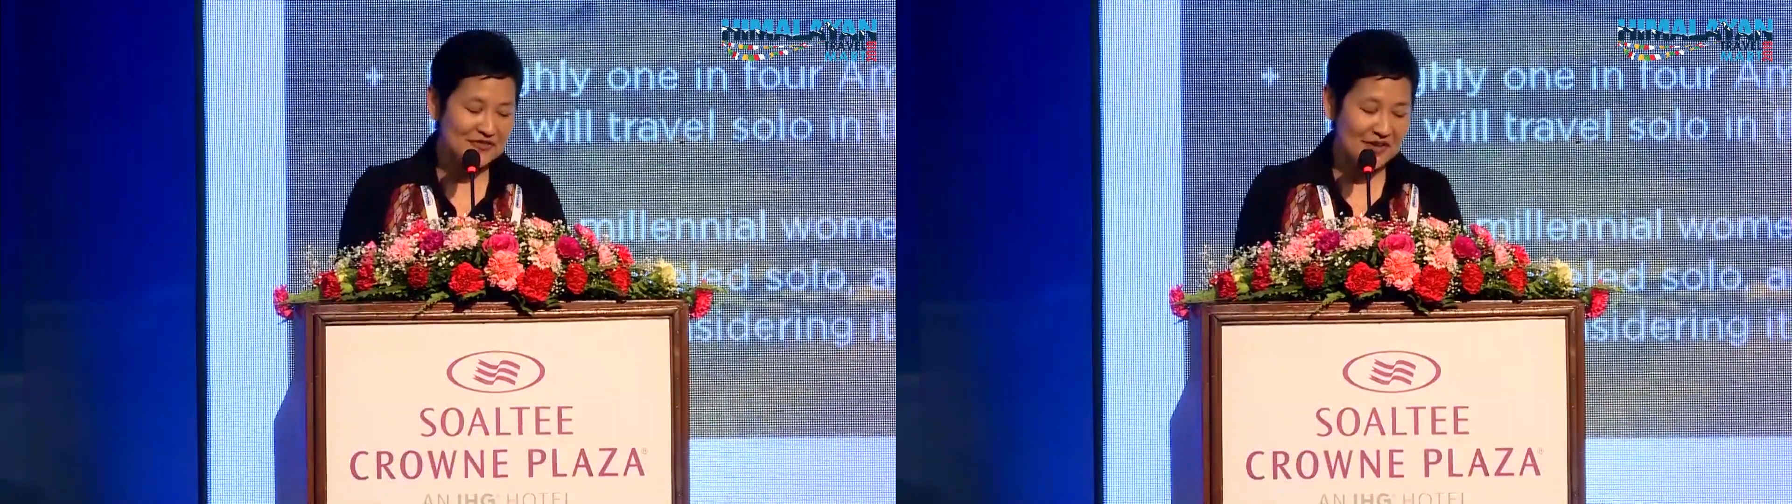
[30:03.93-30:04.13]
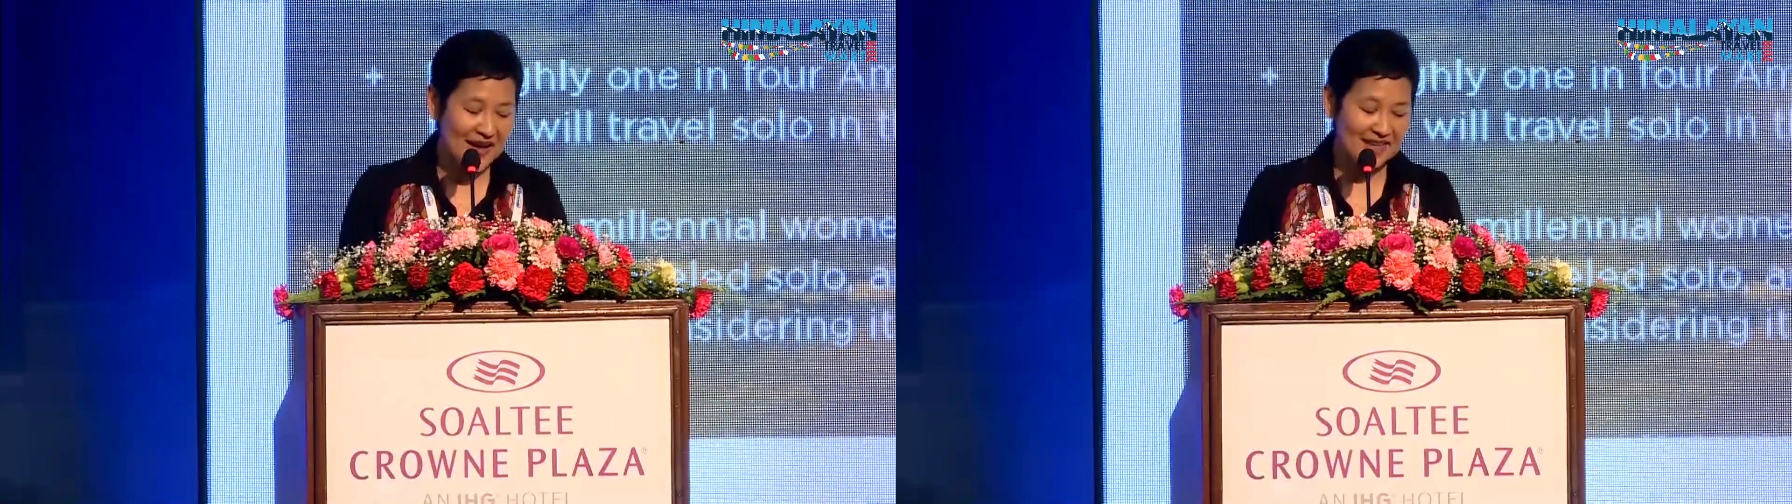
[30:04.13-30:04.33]

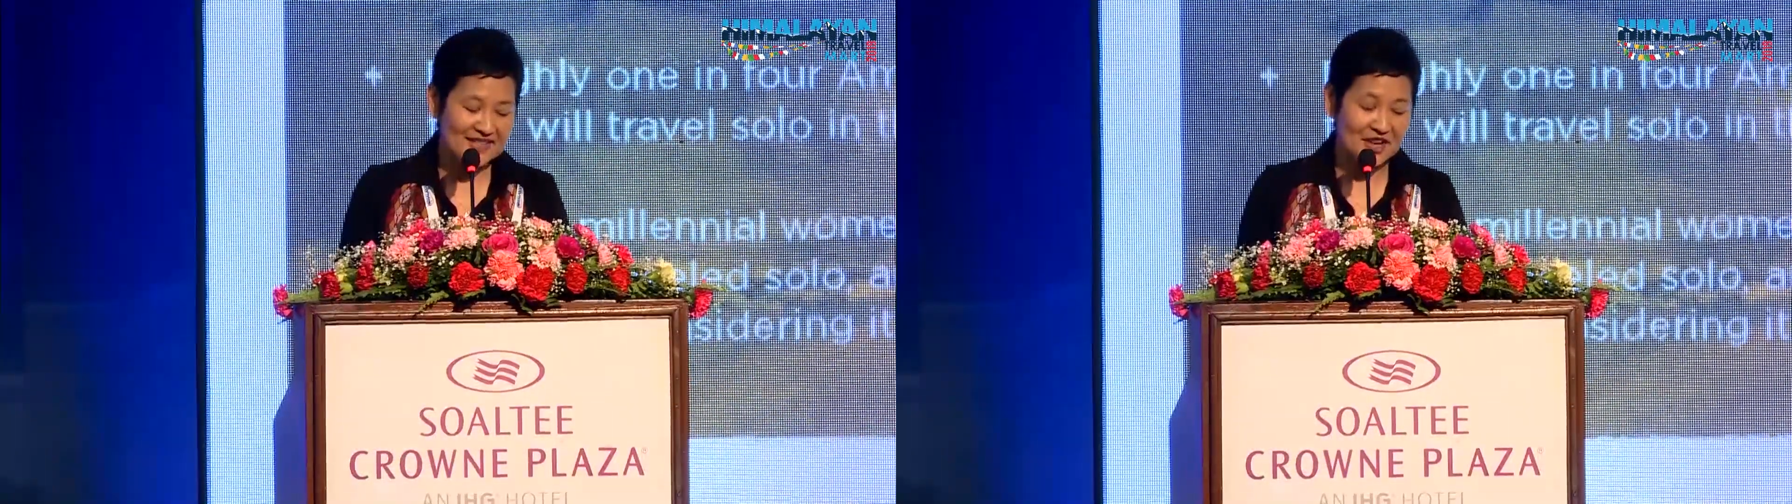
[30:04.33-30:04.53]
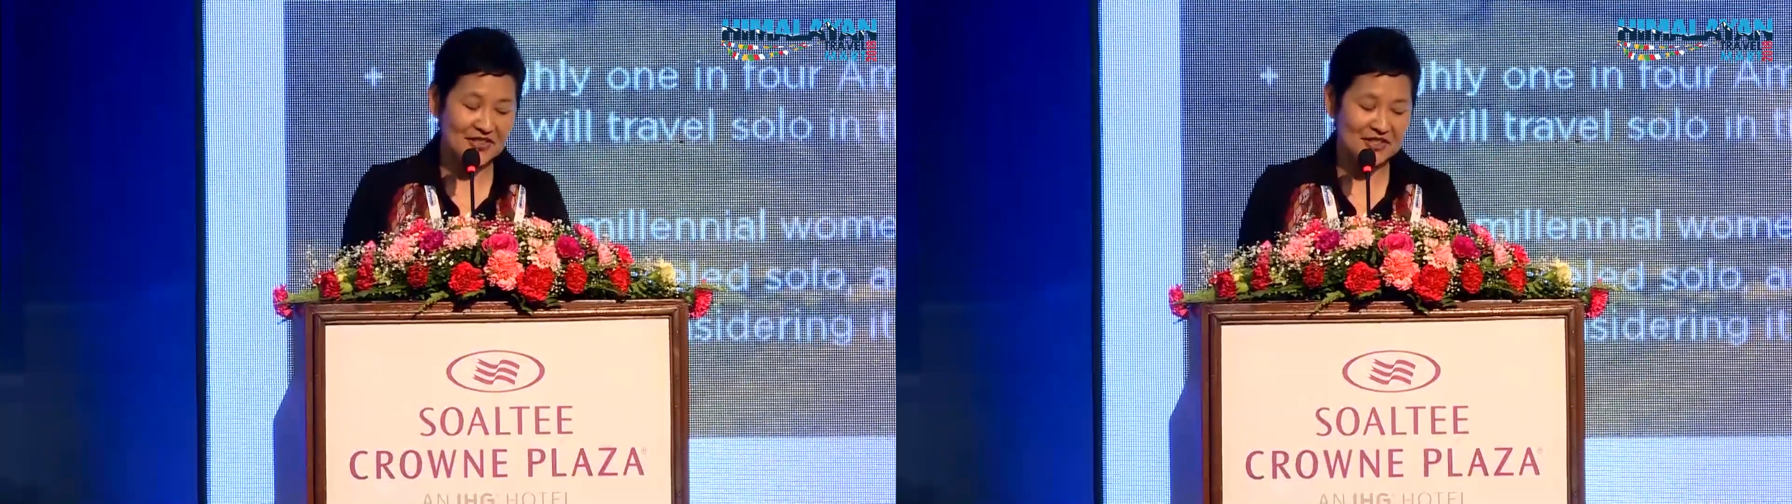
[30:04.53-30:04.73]

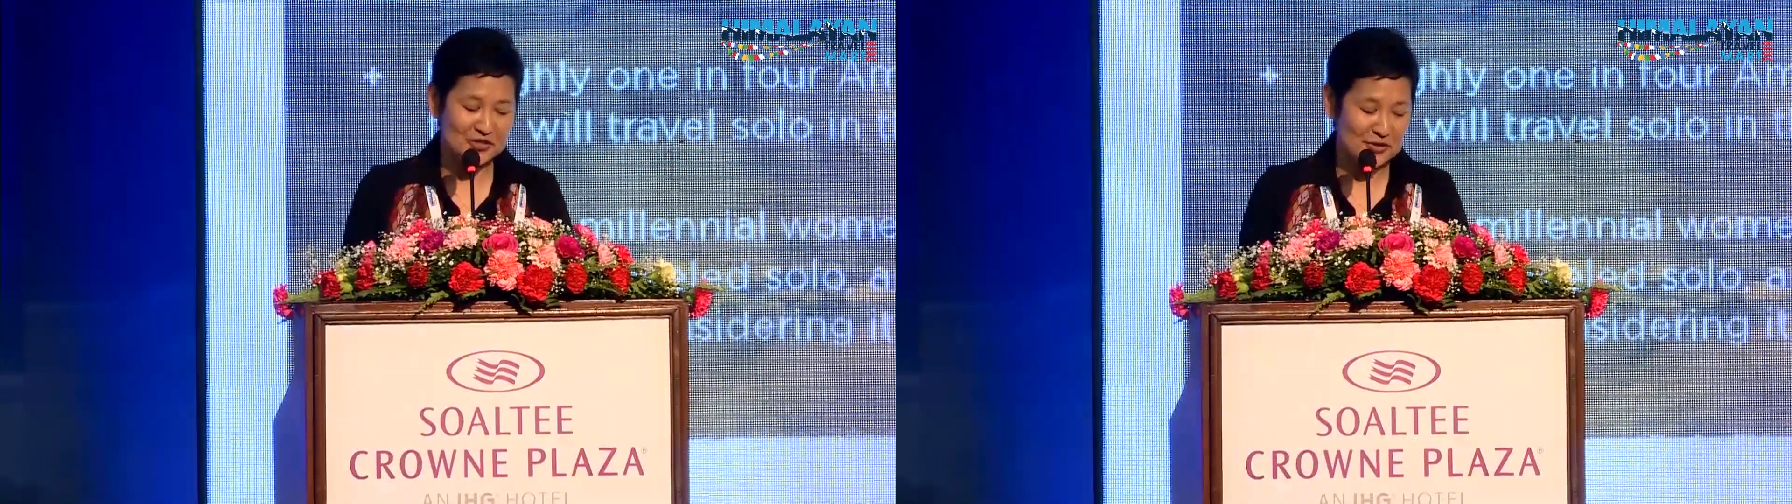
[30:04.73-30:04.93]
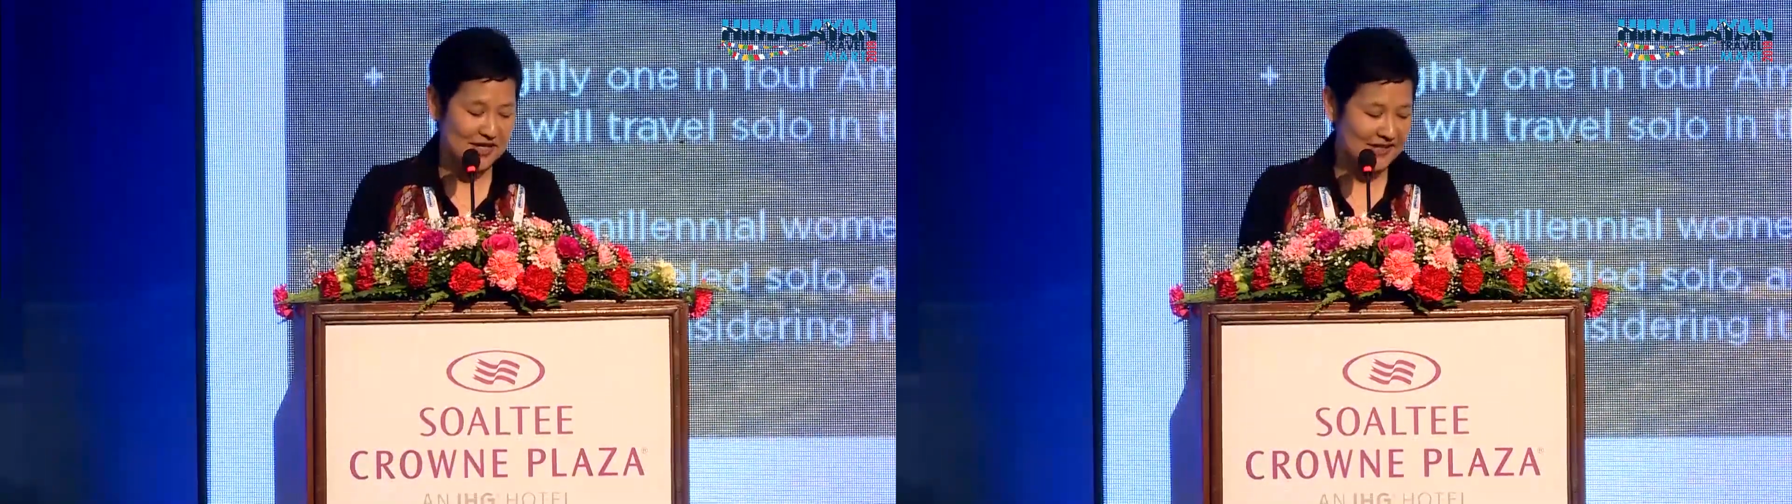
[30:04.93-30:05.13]
facts on the
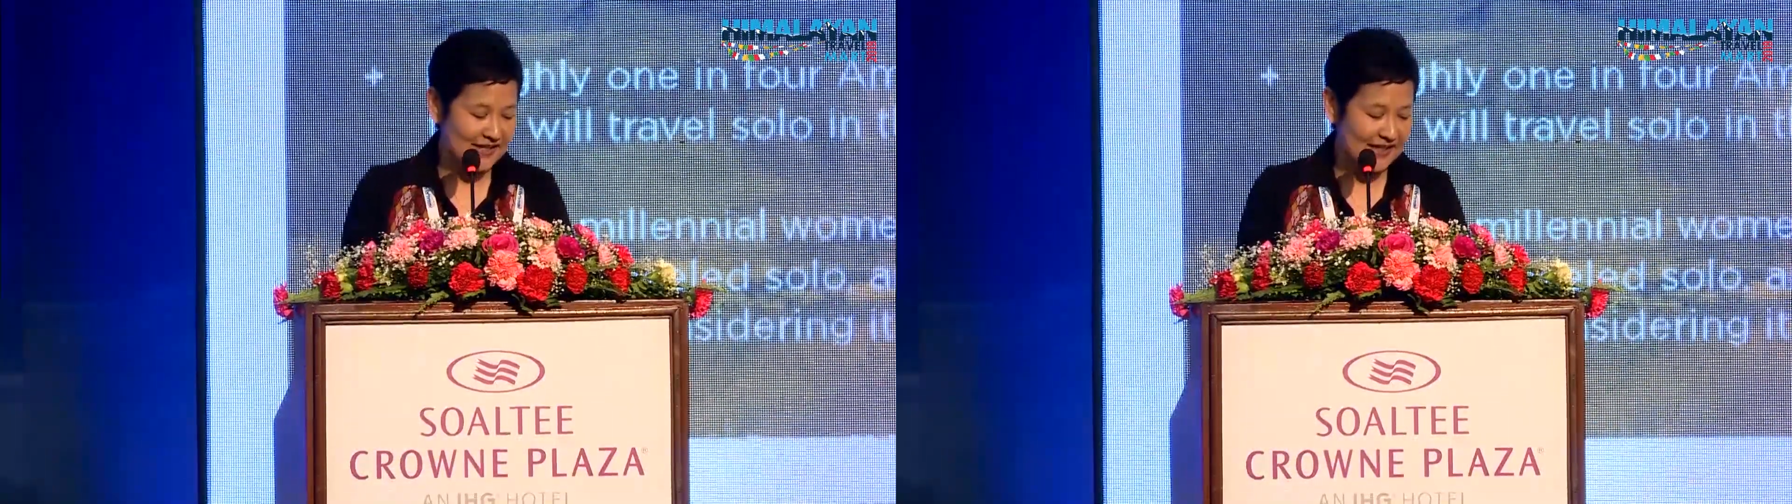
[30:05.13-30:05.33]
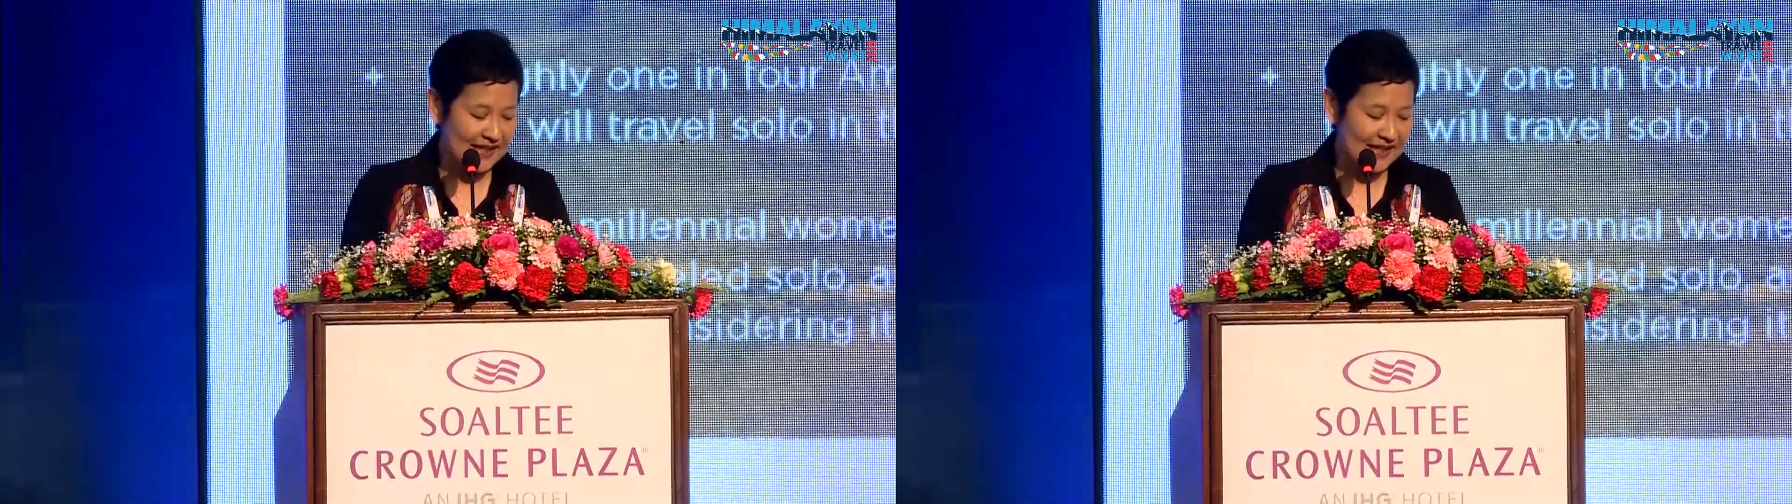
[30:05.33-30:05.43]
screen,